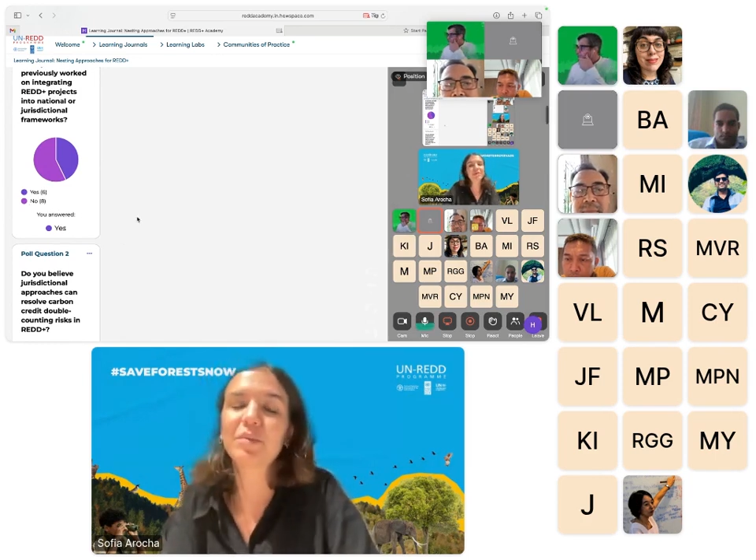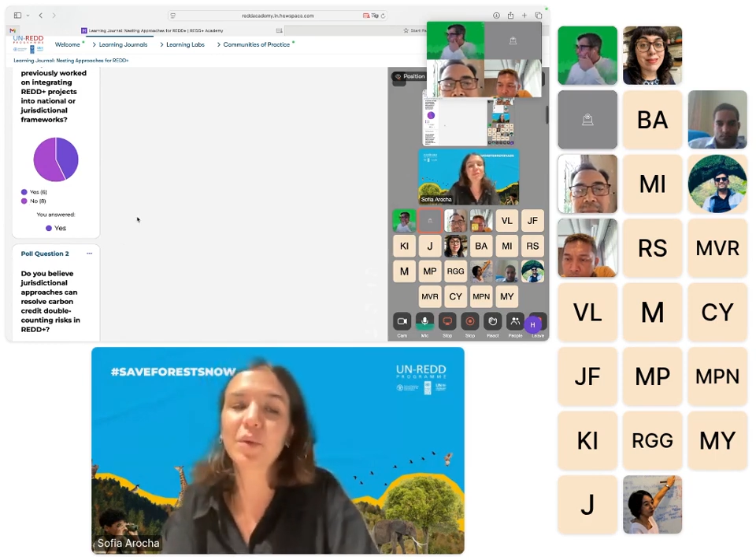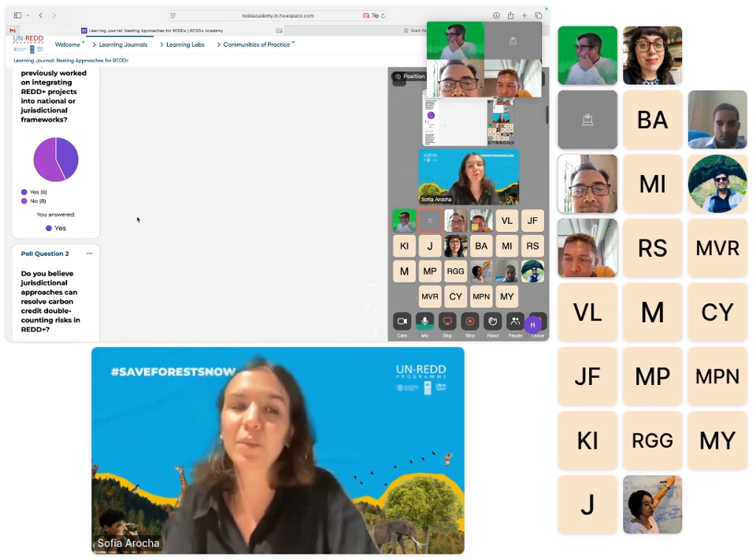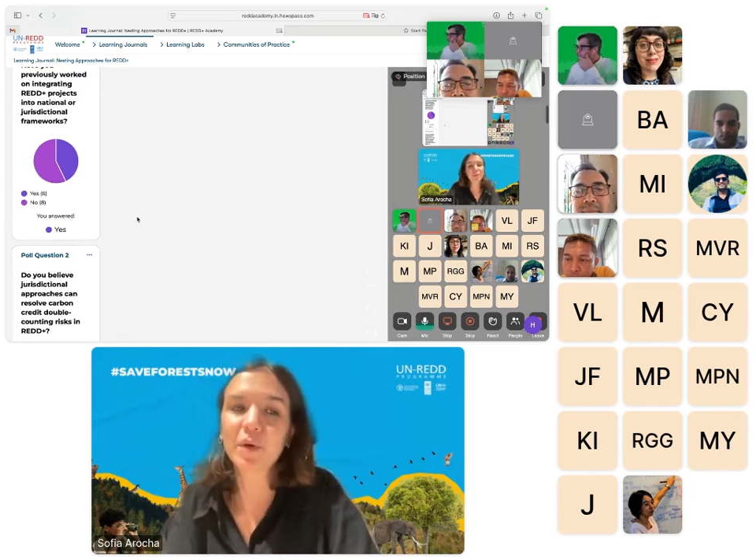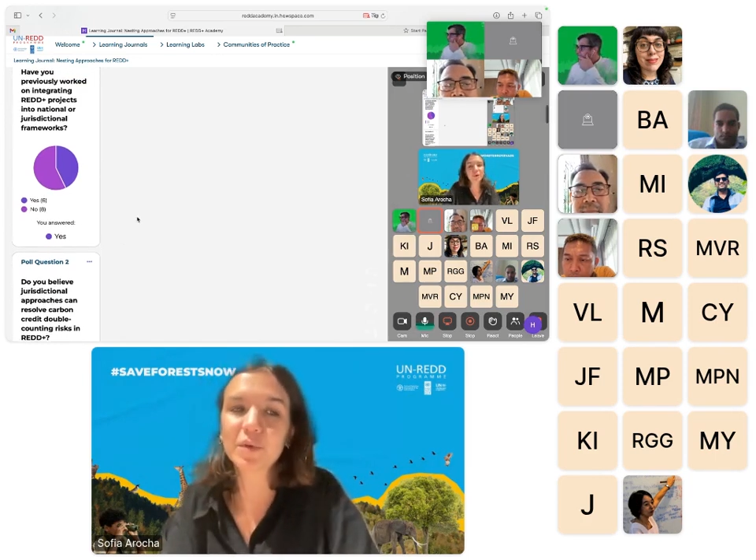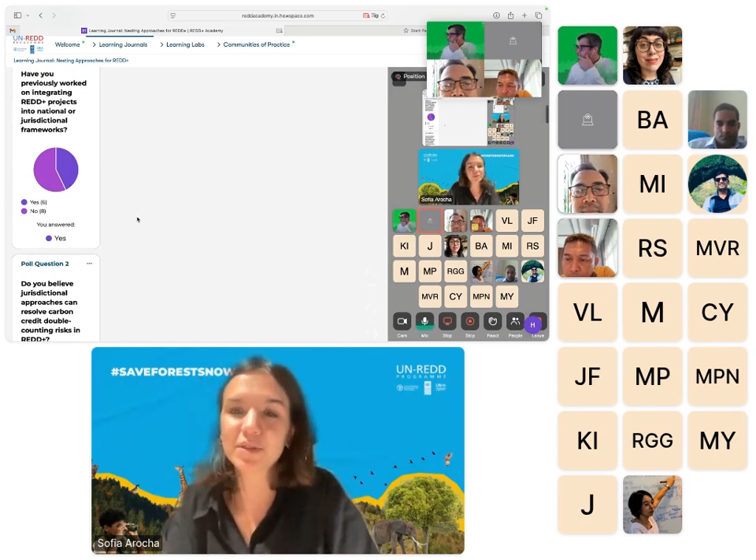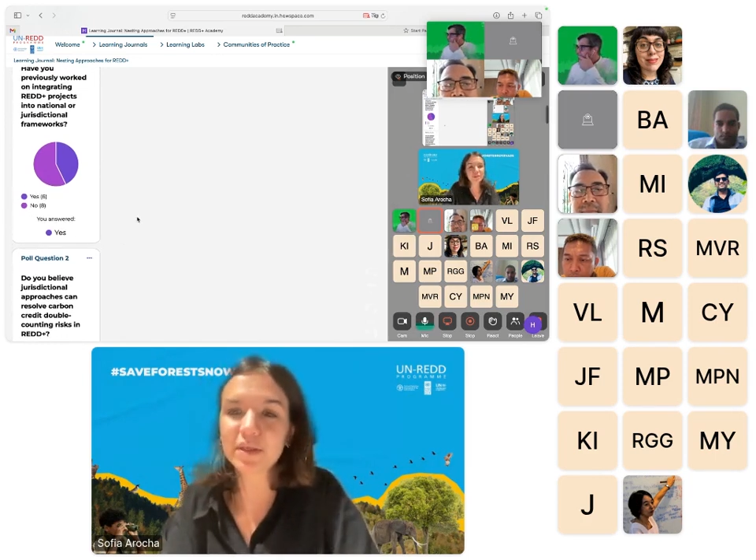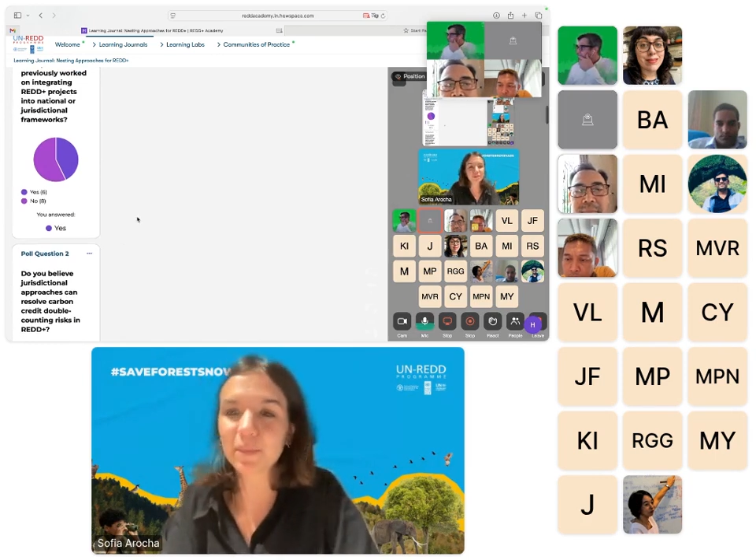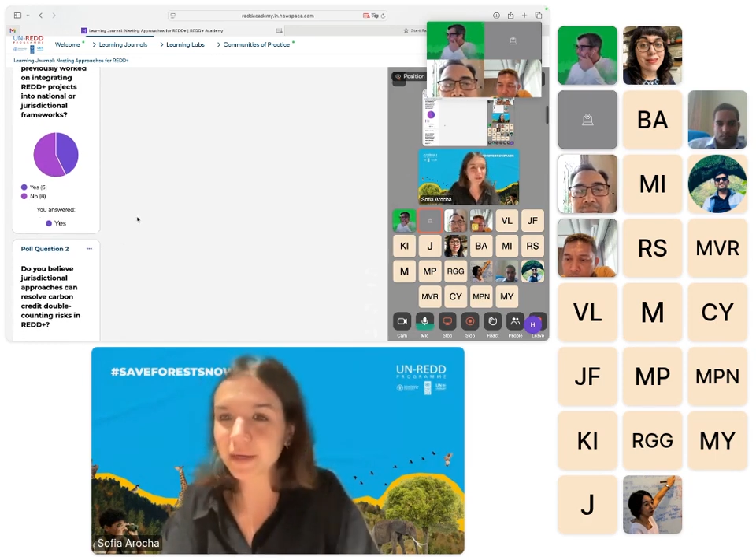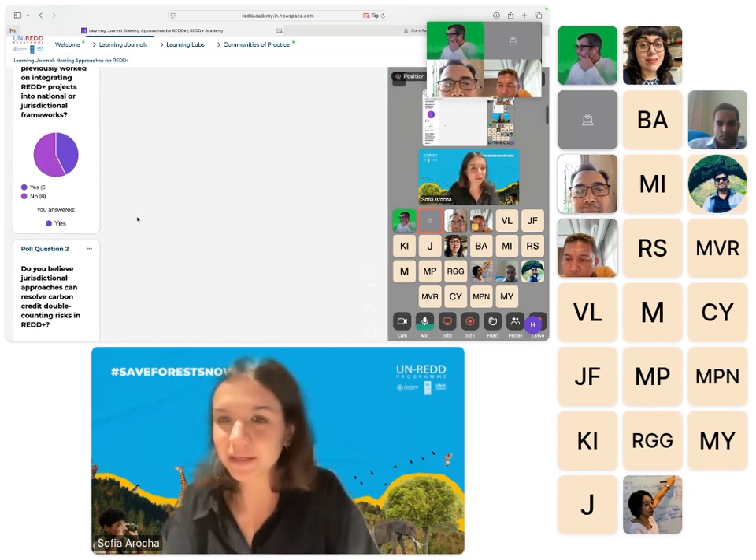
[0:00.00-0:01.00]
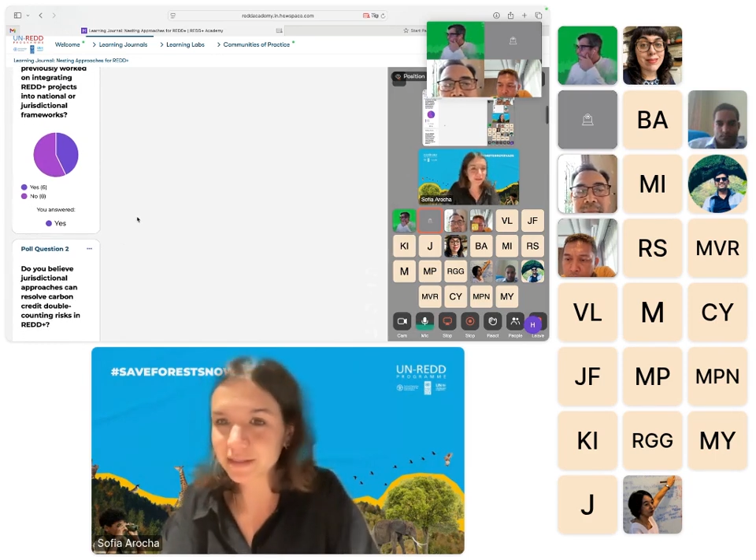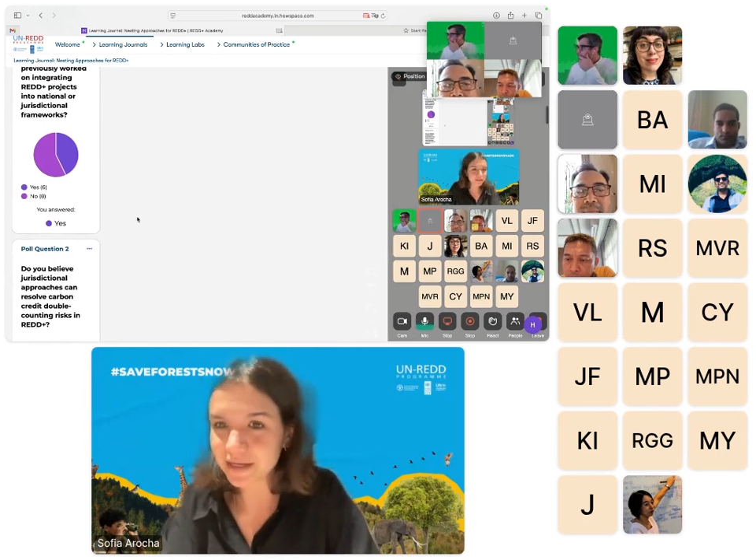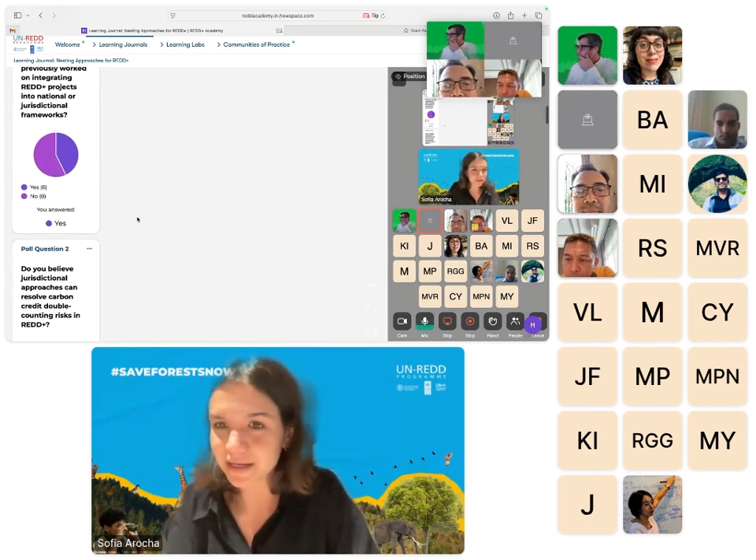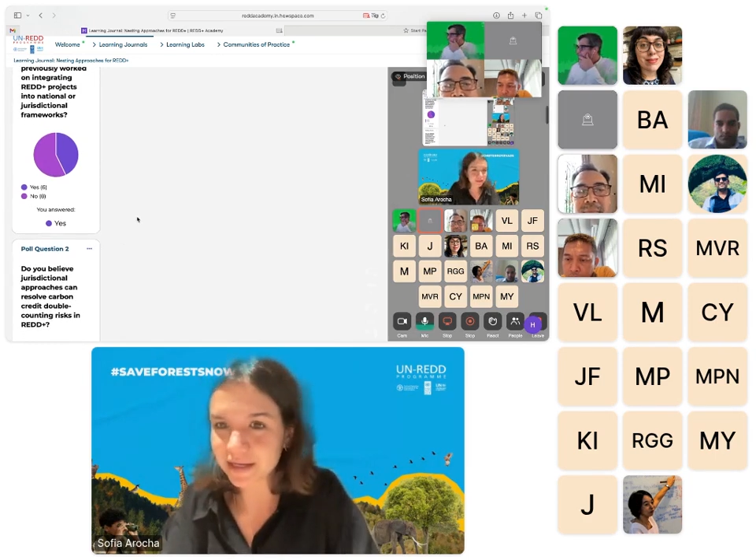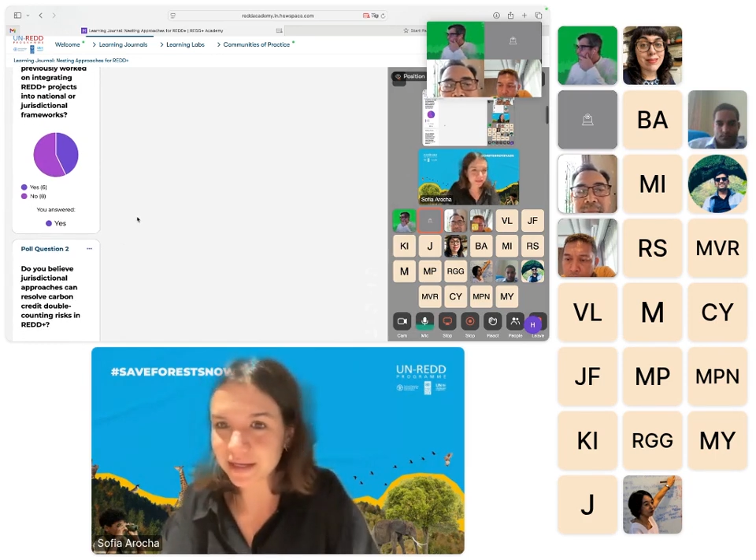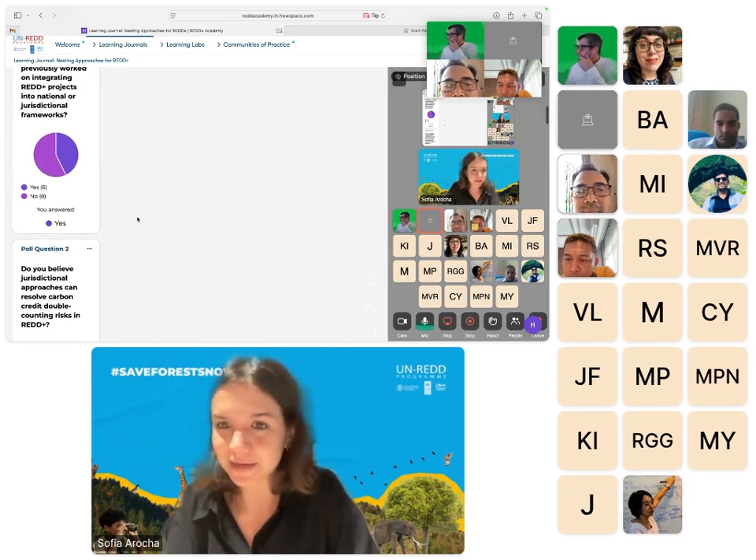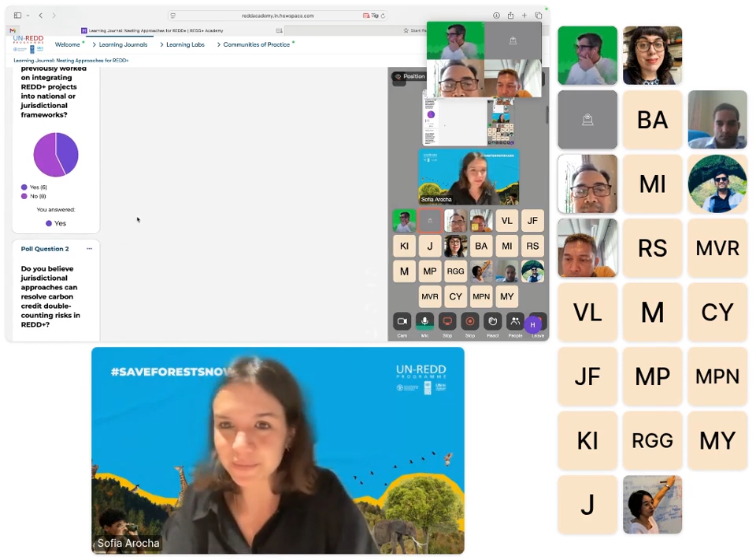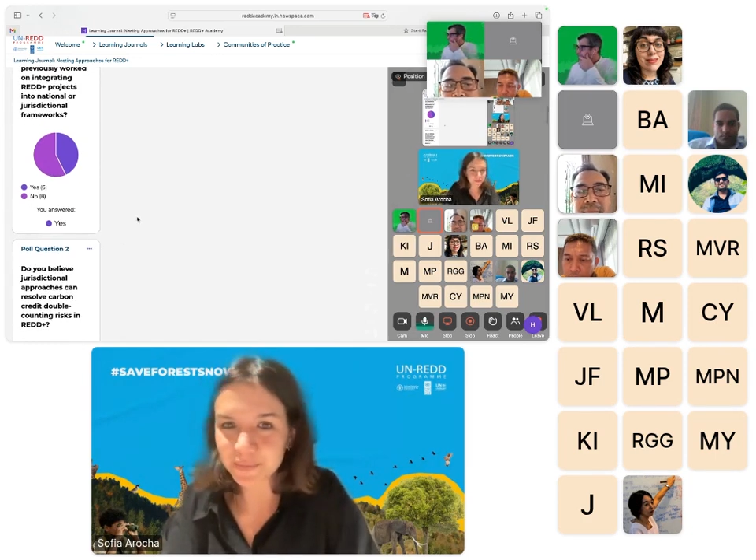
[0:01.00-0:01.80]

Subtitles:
more votes, apparently